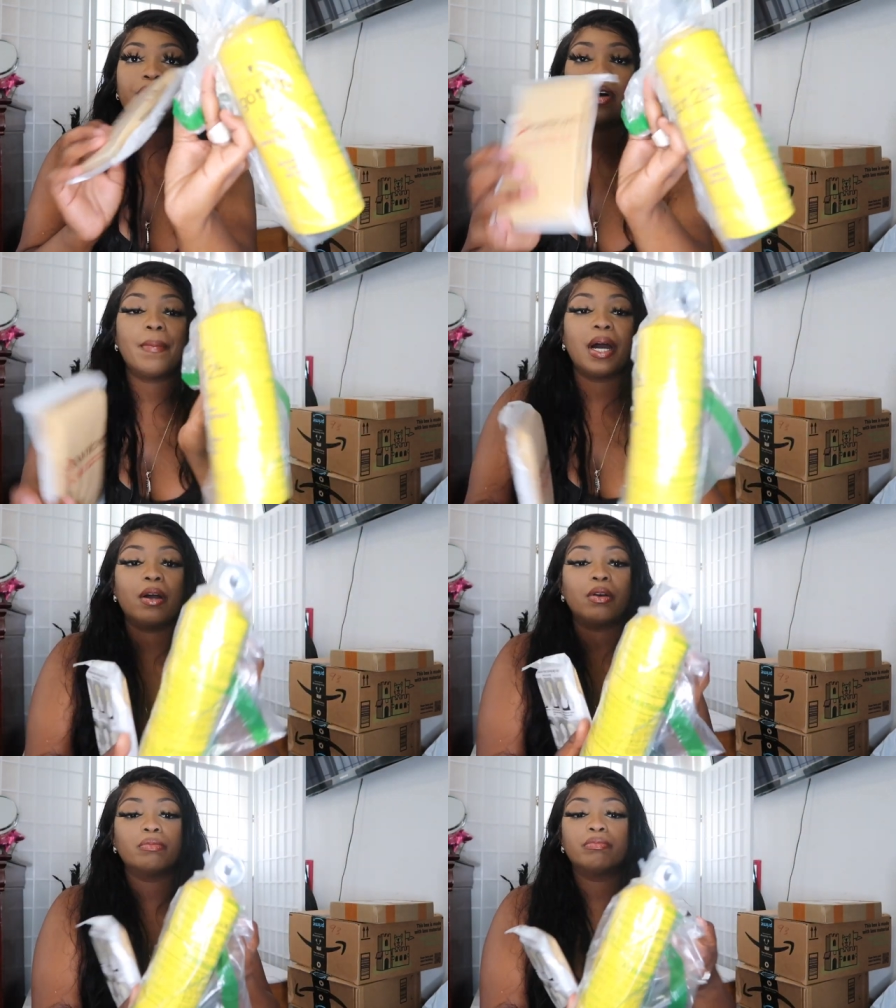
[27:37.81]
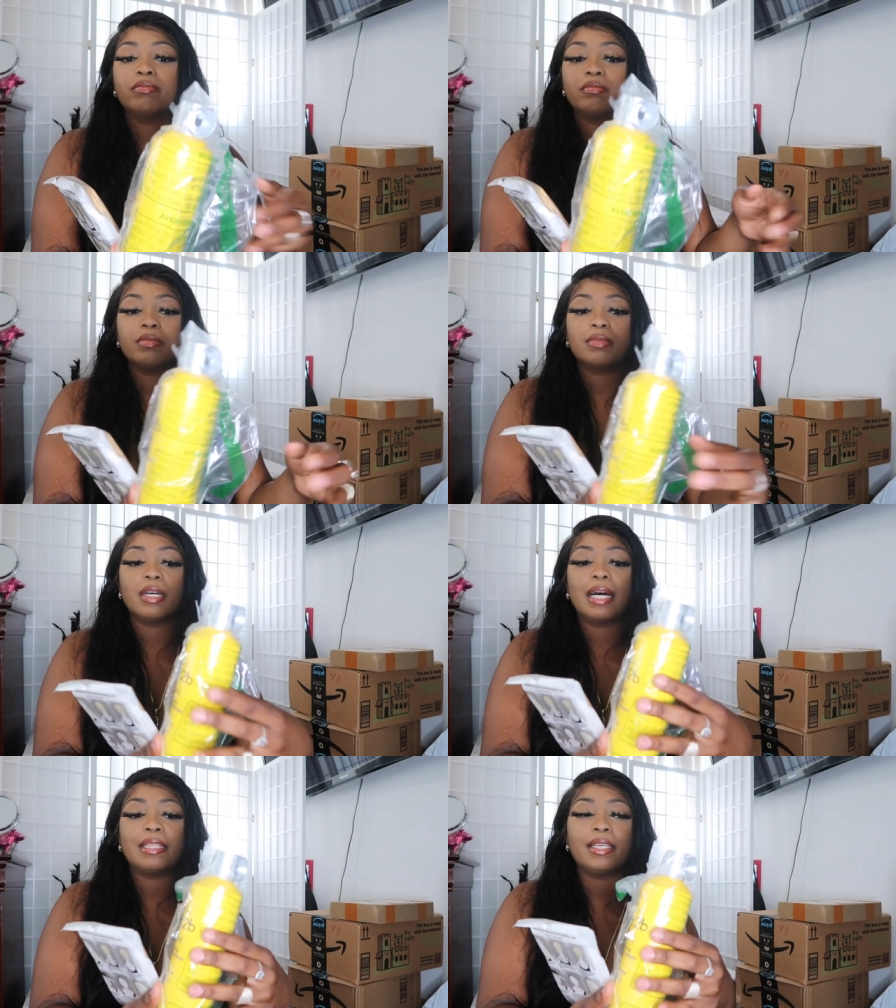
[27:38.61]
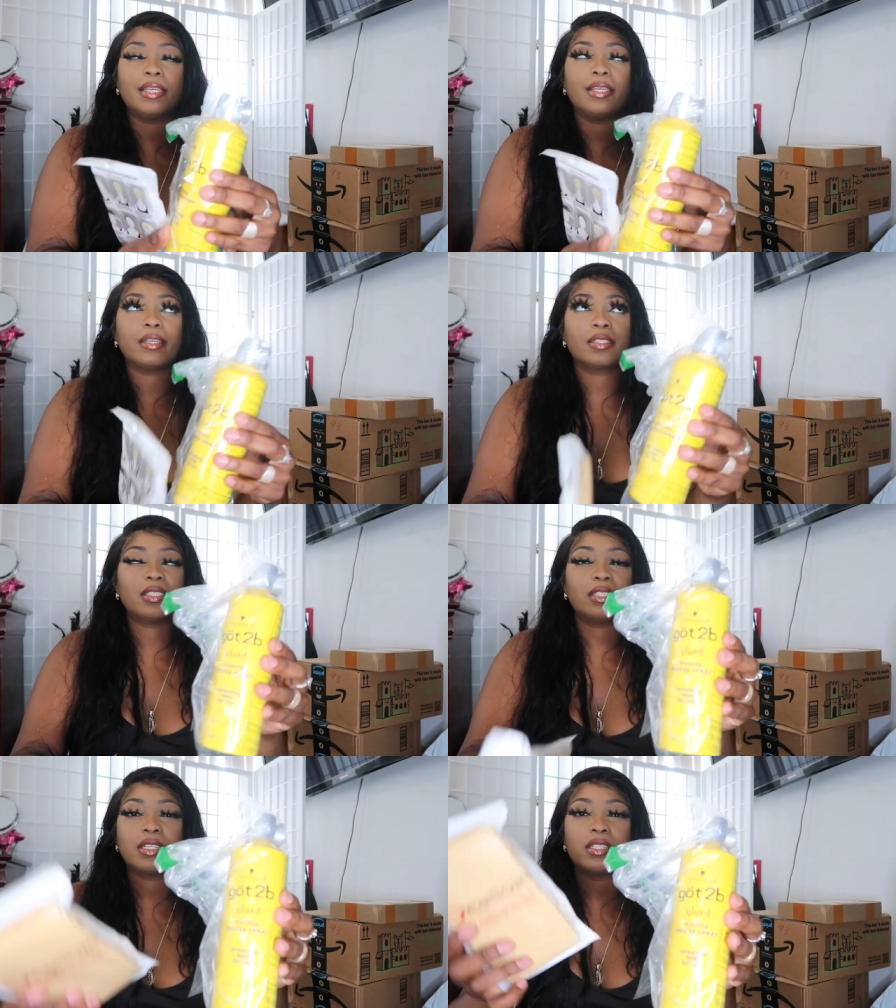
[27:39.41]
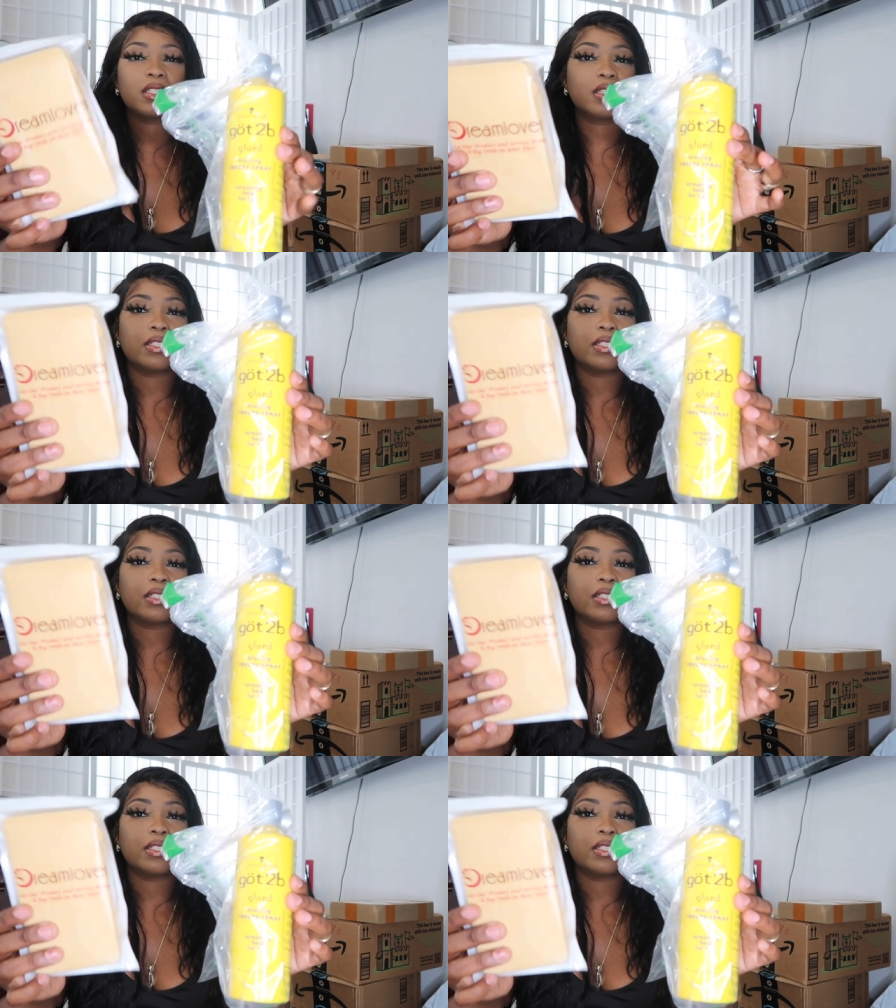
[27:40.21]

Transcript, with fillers: for about I think six to